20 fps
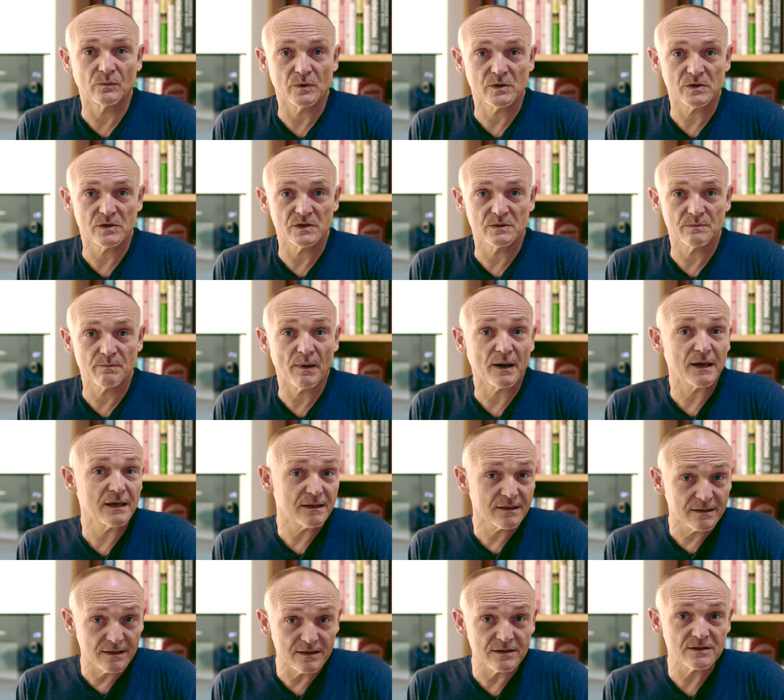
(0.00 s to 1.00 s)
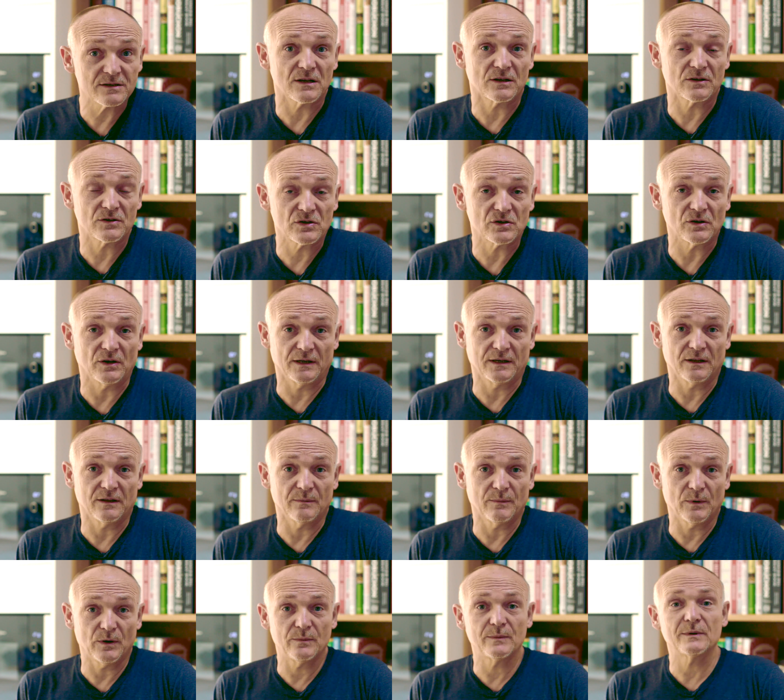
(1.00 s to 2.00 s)
which is bathed in sunshine at the
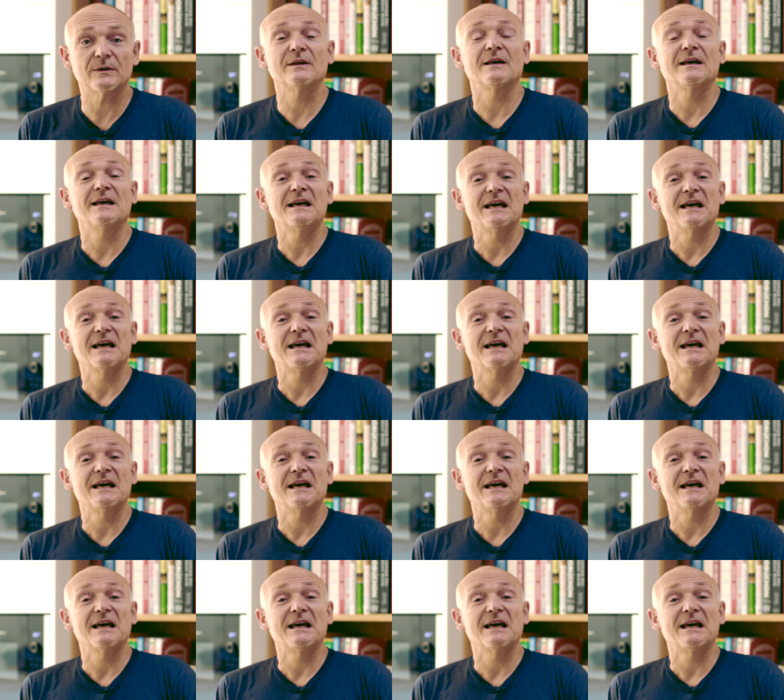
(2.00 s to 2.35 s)
moment,